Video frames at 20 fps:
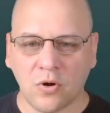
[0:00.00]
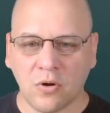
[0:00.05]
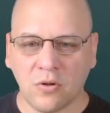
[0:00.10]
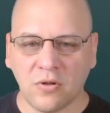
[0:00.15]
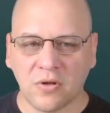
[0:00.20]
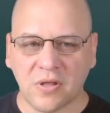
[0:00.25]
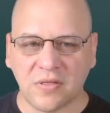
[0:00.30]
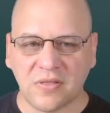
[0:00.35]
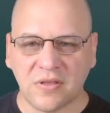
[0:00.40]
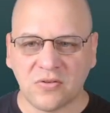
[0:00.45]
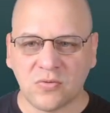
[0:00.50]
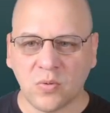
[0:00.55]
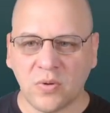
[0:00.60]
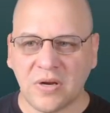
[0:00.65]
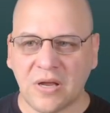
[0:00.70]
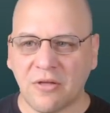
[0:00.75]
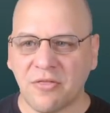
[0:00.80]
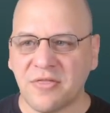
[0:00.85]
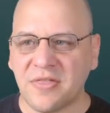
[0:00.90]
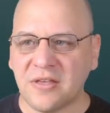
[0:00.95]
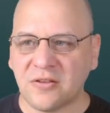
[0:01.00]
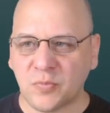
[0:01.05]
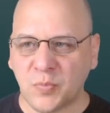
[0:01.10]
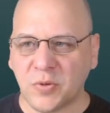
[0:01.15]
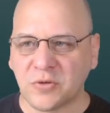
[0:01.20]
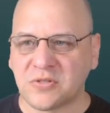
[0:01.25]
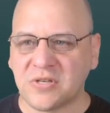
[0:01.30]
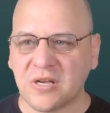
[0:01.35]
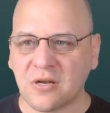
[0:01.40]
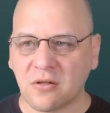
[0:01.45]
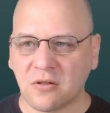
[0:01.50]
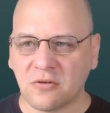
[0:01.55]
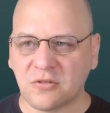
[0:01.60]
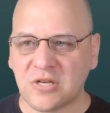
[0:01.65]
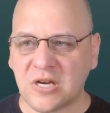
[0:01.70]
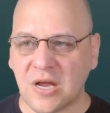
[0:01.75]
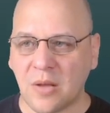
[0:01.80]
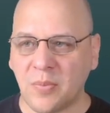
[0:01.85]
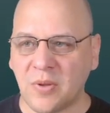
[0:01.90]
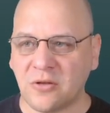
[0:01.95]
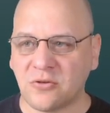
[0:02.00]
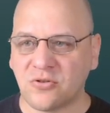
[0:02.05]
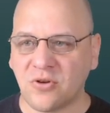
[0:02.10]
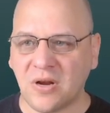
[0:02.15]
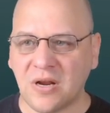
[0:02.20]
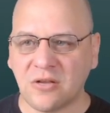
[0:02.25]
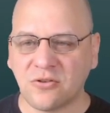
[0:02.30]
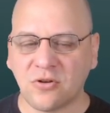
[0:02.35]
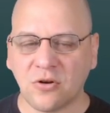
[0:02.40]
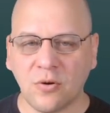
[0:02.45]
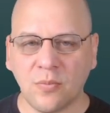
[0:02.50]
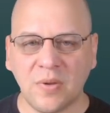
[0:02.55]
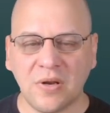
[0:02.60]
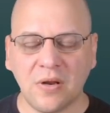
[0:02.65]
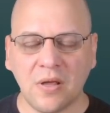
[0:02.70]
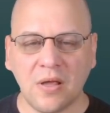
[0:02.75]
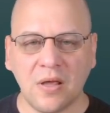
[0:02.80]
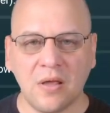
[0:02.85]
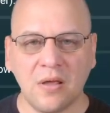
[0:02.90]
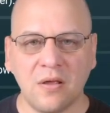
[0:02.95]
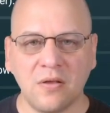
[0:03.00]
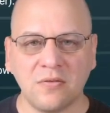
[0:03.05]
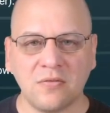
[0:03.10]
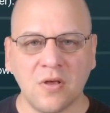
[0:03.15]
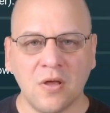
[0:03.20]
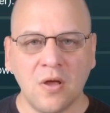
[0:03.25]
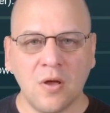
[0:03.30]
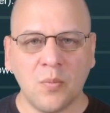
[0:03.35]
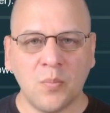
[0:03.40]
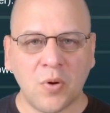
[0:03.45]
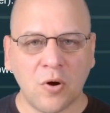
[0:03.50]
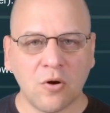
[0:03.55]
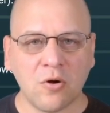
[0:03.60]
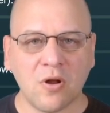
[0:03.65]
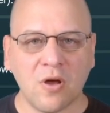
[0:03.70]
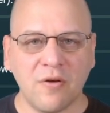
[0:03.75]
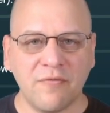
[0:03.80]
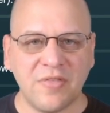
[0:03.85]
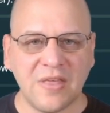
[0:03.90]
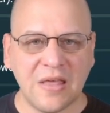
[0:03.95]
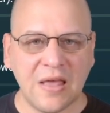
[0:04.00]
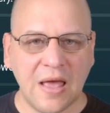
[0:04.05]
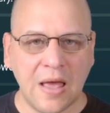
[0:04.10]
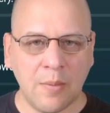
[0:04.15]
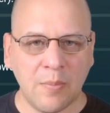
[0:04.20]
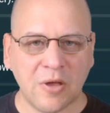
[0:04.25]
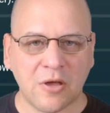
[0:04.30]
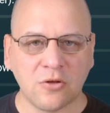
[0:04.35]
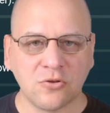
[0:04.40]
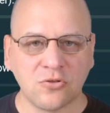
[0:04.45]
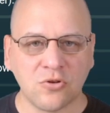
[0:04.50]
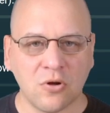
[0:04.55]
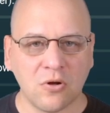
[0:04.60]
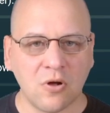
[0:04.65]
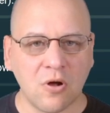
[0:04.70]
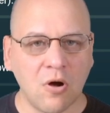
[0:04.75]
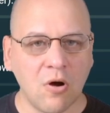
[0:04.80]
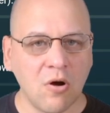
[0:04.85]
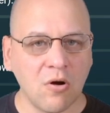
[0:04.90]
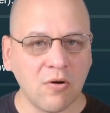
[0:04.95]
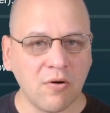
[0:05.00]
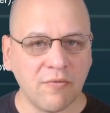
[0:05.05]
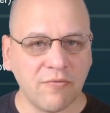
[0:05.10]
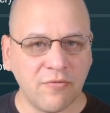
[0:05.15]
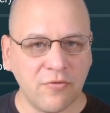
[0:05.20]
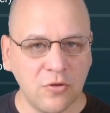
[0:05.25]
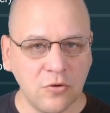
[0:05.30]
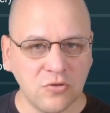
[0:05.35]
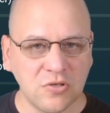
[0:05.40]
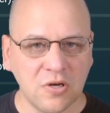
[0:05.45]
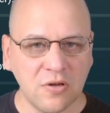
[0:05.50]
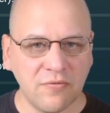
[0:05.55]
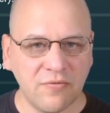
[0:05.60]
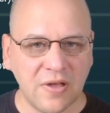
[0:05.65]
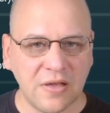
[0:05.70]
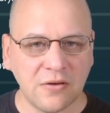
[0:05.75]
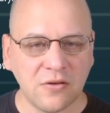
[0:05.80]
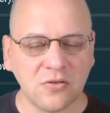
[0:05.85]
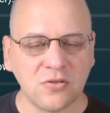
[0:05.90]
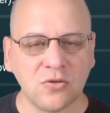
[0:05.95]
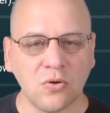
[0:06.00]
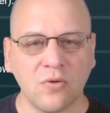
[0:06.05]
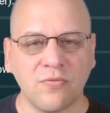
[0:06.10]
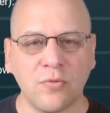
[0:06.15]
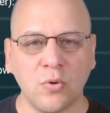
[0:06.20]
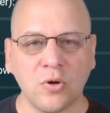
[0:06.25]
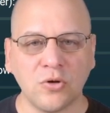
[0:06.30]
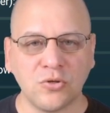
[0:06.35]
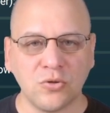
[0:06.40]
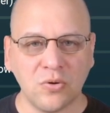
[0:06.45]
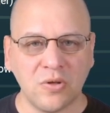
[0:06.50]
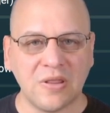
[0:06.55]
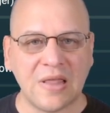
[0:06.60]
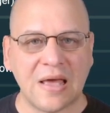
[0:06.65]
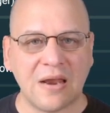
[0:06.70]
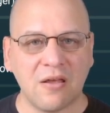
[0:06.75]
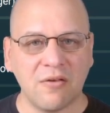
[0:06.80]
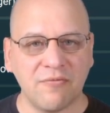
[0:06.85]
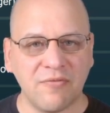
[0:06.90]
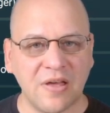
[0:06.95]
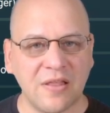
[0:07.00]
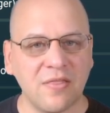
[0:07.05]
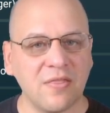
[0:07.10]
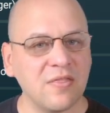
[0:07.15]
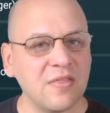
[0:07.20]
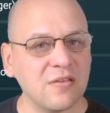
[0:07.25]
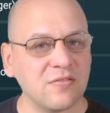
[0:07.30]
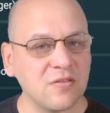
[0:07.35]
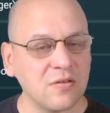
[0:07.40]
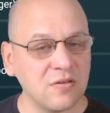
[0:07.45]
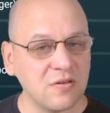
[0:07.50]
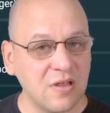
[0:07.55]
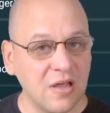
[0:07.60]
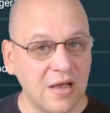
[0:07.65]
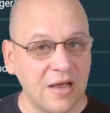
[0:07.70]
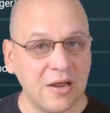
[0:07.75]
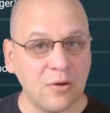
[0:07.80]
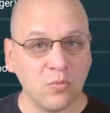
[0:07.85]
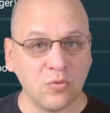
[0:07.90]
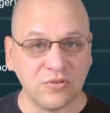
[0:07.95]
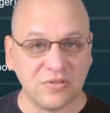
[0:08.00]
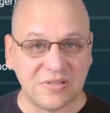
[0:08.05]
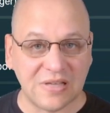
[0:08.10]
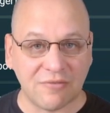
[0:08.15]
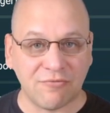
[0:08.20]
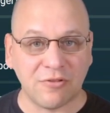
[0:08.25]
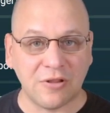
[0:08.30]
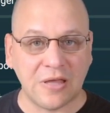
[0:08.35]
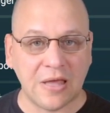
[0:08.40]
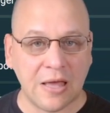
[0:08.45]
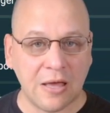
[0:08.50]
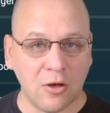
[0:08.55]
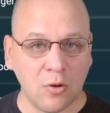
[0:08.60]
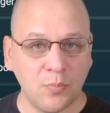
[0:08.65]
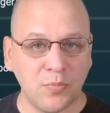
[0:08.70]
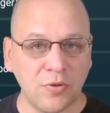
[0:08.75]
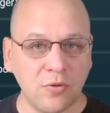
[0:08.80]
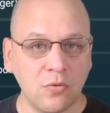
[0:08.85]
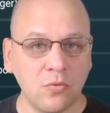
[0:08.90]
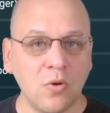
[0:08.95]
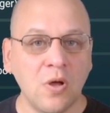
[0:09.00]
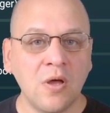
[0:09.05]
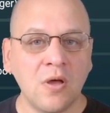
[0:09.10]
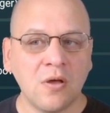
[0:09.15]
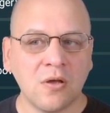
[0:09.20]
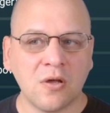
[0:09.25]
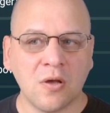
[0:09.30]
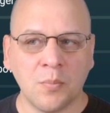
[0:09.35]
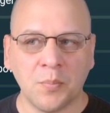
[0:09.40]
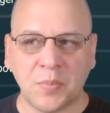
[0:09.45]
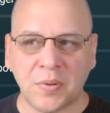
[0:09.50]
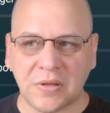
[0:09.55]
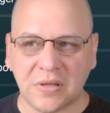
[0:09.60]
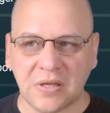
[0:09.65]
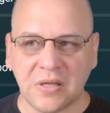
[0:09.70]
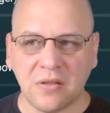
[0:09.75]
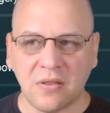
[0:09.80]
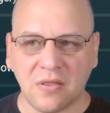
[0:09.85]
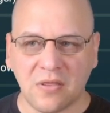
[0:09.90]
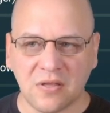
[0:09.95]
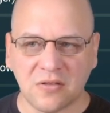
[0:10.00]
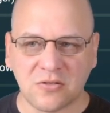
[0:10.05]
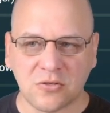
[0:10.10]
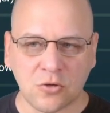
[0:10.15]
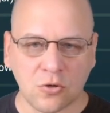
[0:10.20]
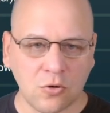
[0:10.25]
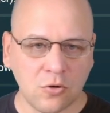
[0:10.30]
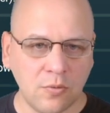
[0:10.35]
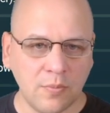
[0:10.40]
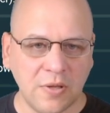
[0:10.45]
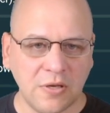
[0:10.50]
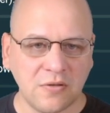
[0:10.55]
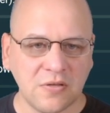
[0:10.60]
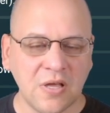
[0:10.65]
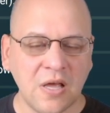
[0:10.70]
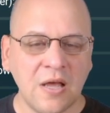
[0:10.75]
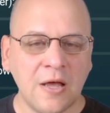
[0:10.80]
to look at this one. Now, this particular champion training tournament is part of the Emic Trunk Heart Fusion event. So if you are doing that event, this guide will definitely help you complete this tournament.